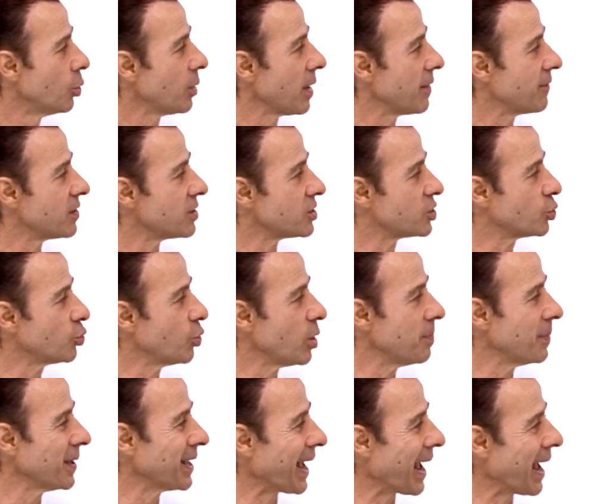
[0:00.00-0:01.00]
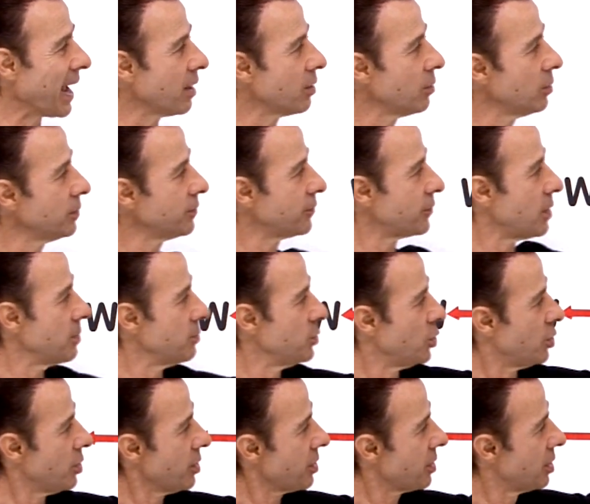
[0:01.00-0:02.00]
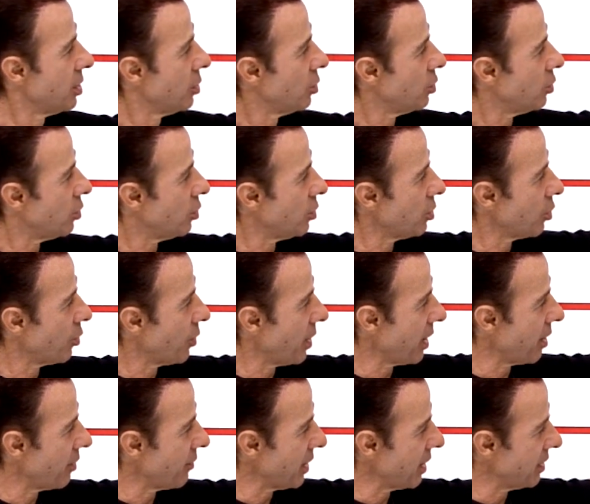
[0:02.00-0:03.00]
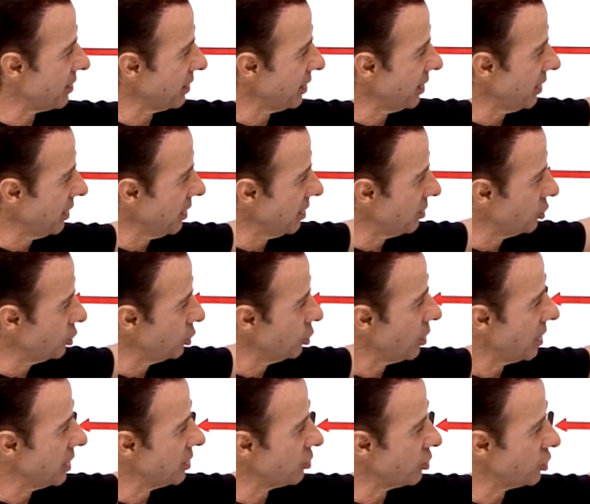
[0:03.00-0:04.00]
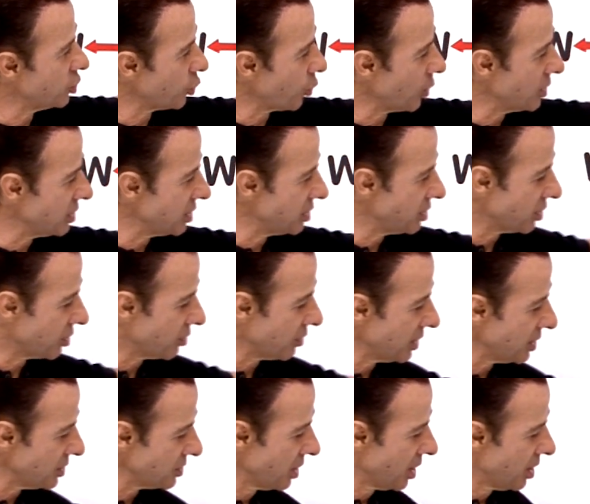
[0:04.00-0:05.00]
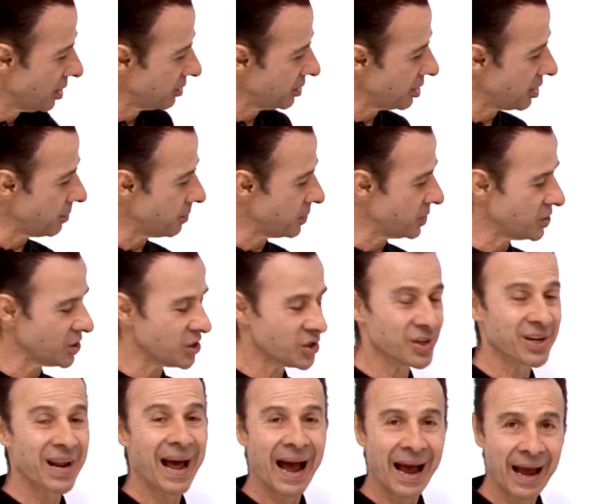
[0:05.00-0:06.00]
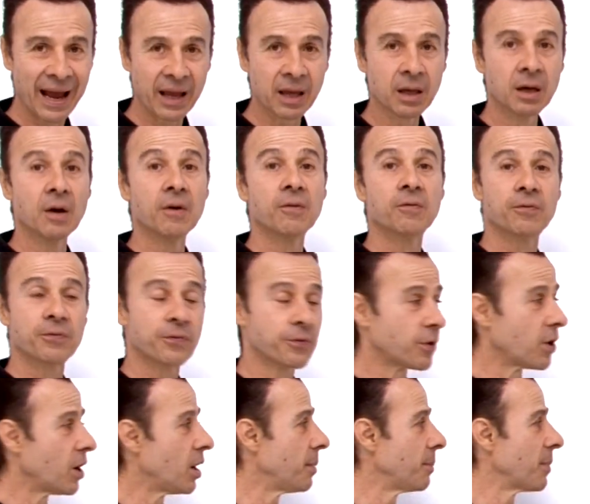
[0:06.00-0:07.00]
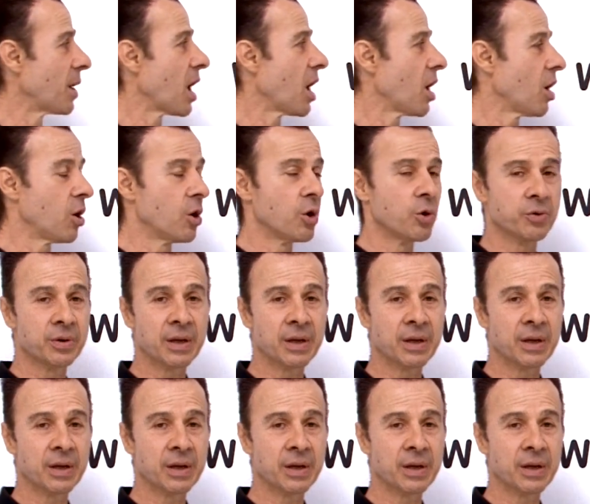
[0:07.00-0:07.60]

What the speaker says: We have a sweeping angle from north all the way around here, 220 degrees to the position A from O.